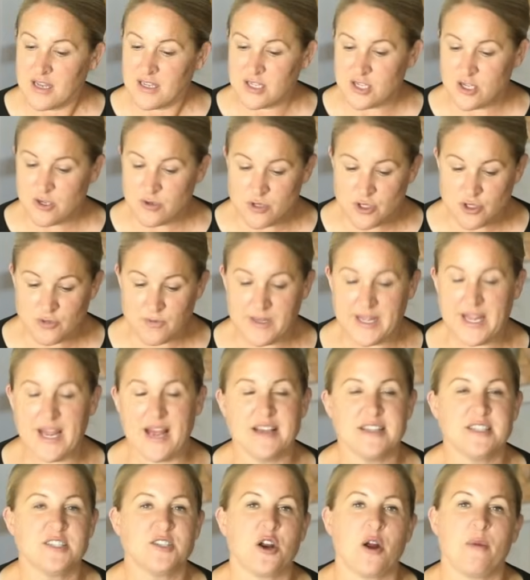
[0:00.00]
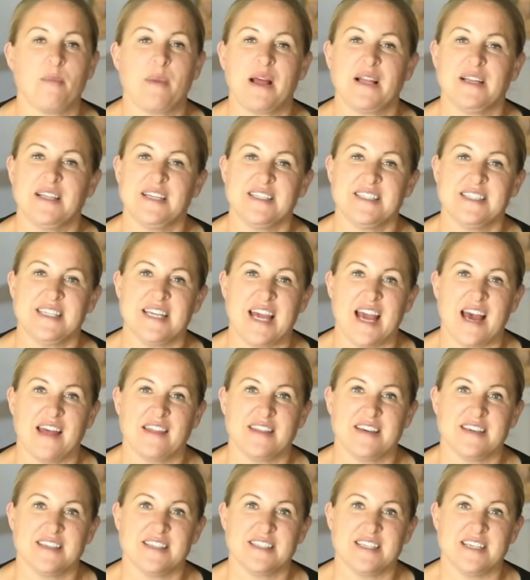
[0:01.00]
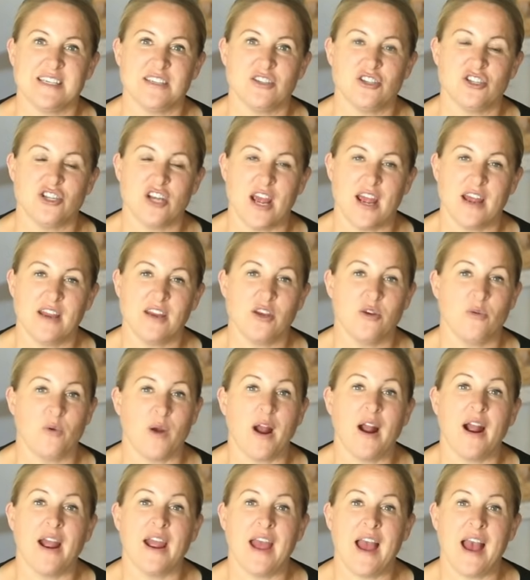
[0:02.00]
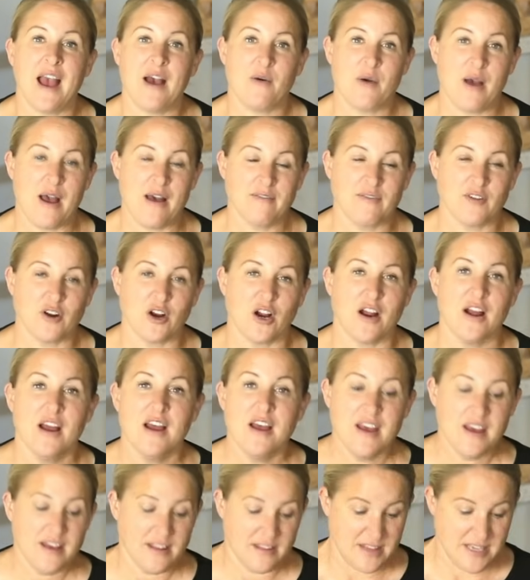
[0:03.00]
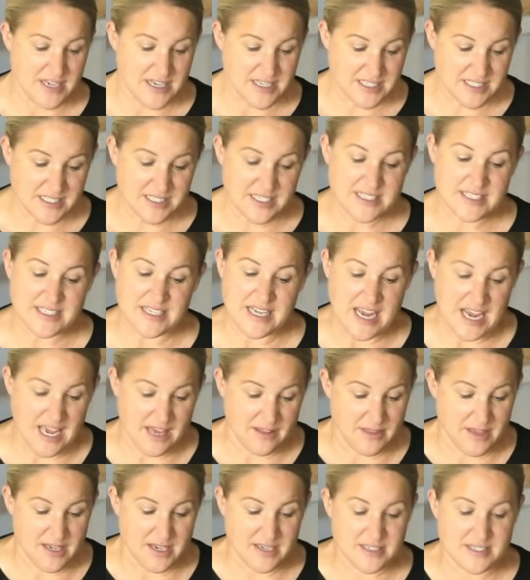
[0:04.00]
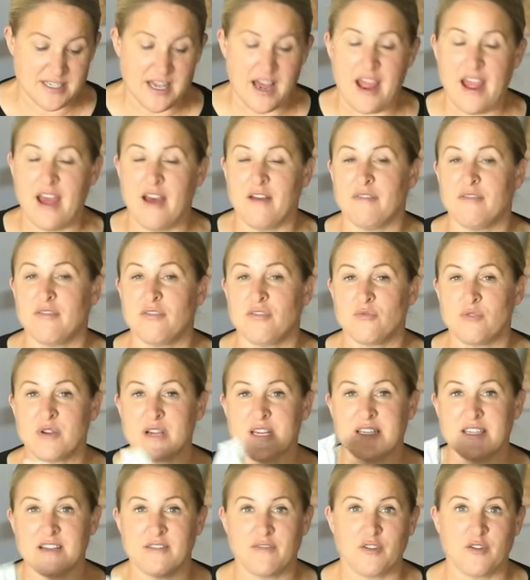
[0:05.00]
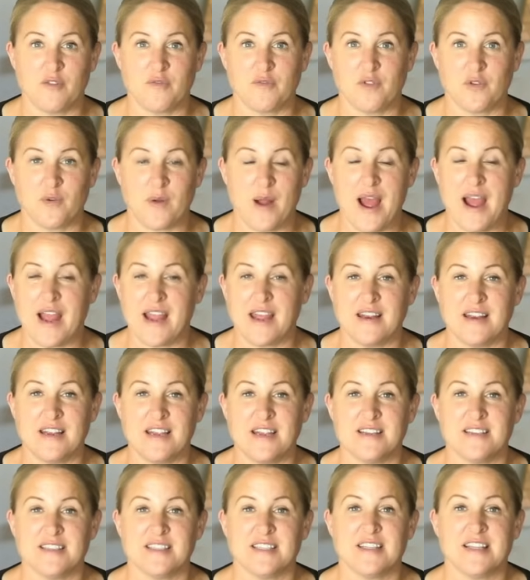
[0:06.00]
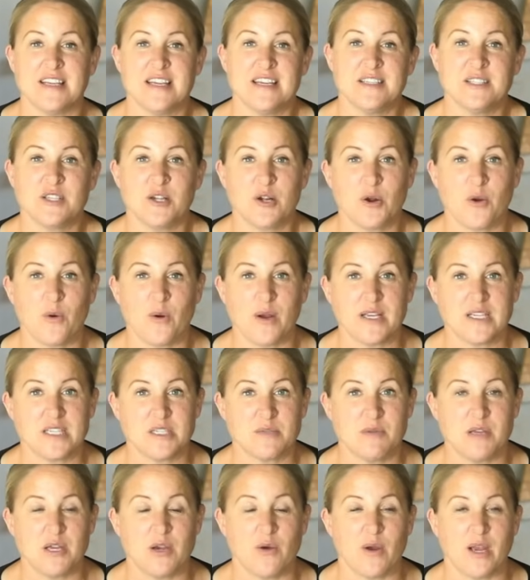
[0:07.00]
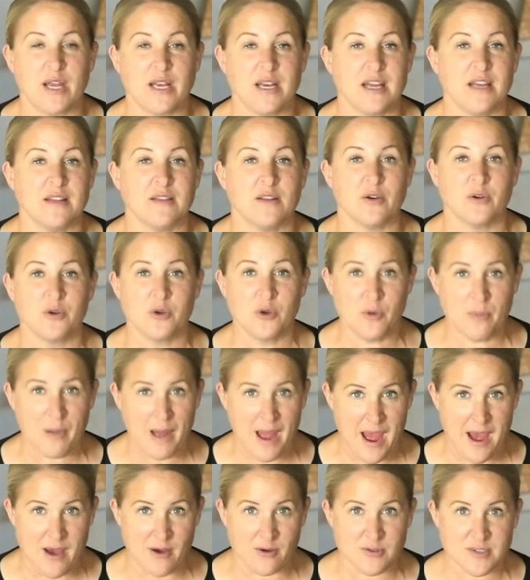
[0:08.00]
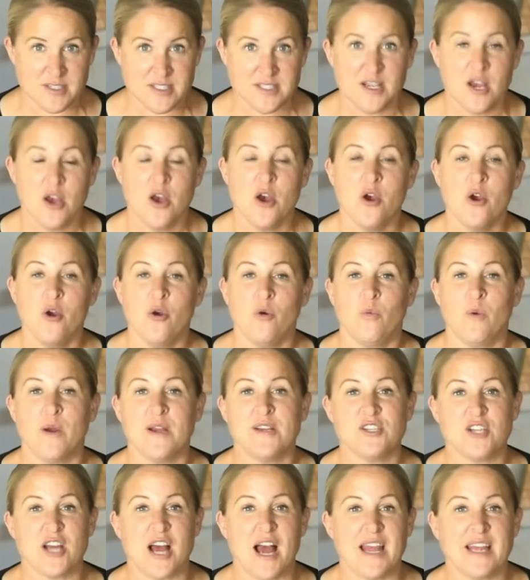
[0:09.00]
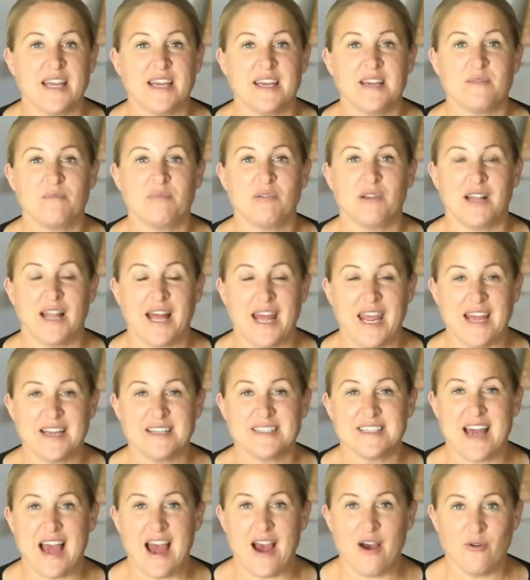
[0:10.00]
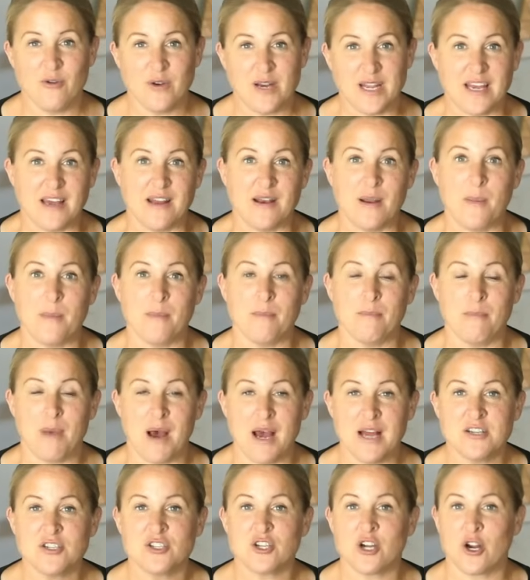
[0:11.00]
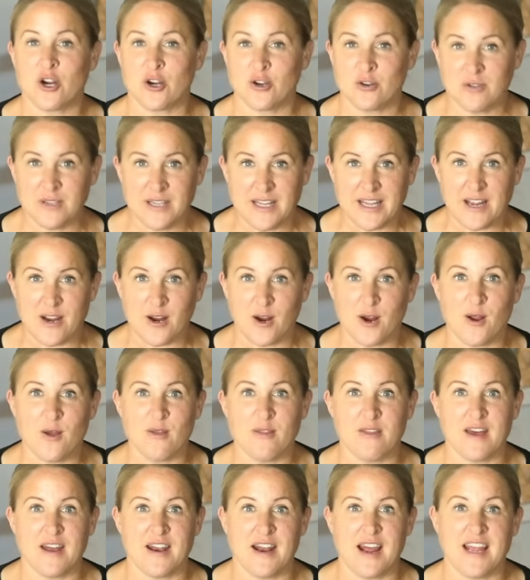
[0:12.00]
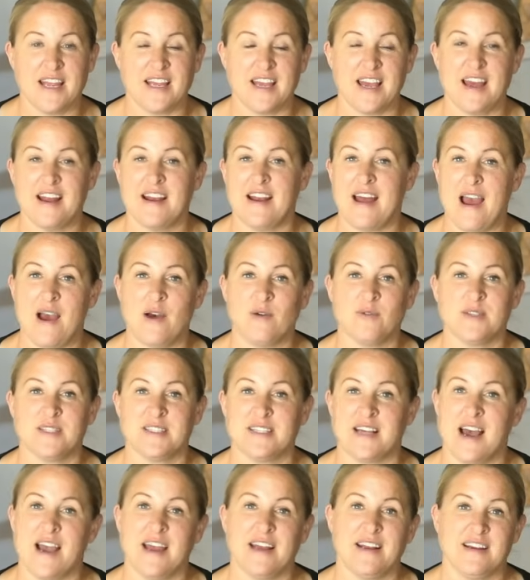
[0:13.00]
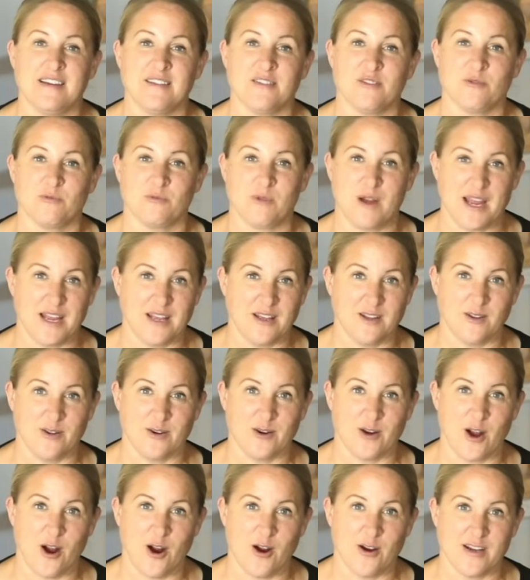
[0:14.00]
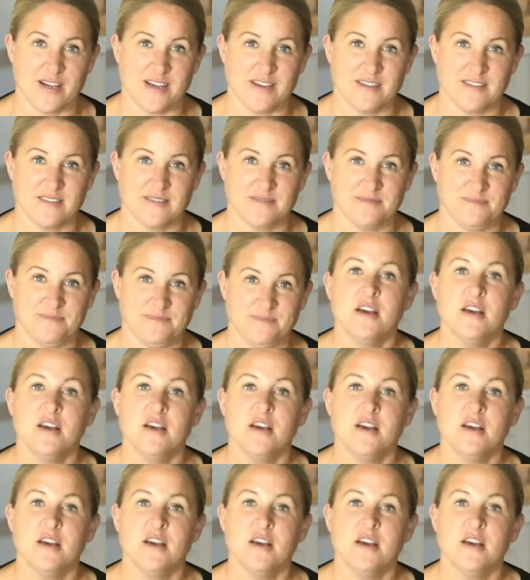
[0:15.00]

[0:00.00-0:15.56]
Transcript: Usually I start my Lisianthus in January. However, these Lisianthus, I have three different varieties. These are going to be going in the hoop house, which I can plant out in much earlier than I can outside in the regular garden.